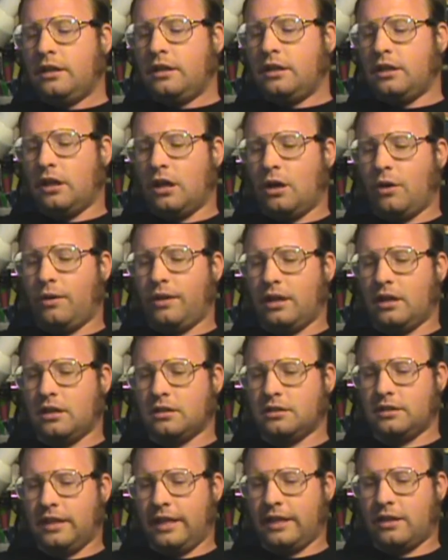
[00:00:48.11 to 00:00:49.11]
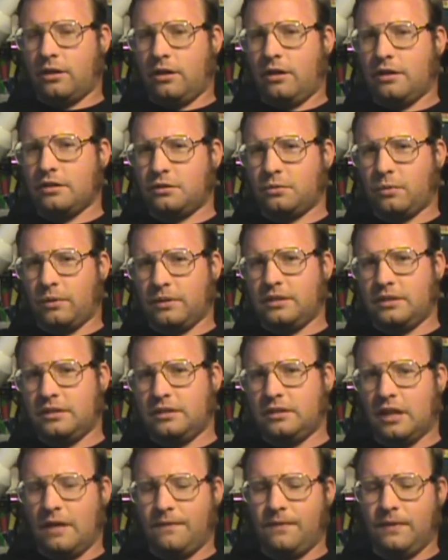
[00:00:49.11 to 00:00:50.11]
You know, there's like all sorts of
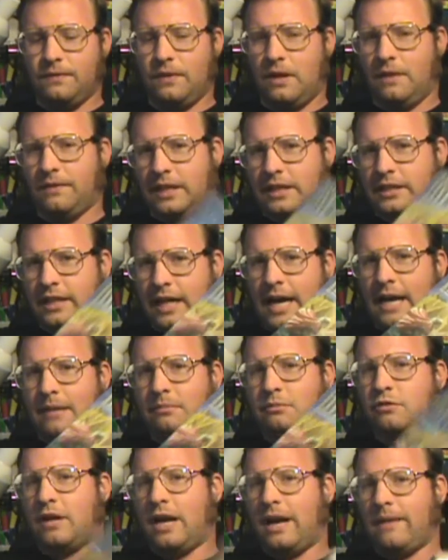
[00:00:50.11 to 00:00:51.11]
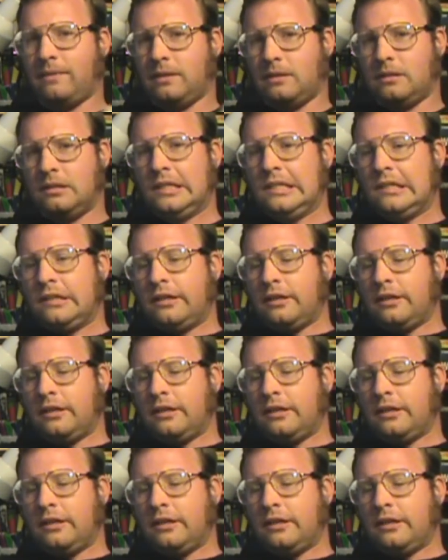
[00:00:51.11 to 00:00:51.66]
stuff involving time travel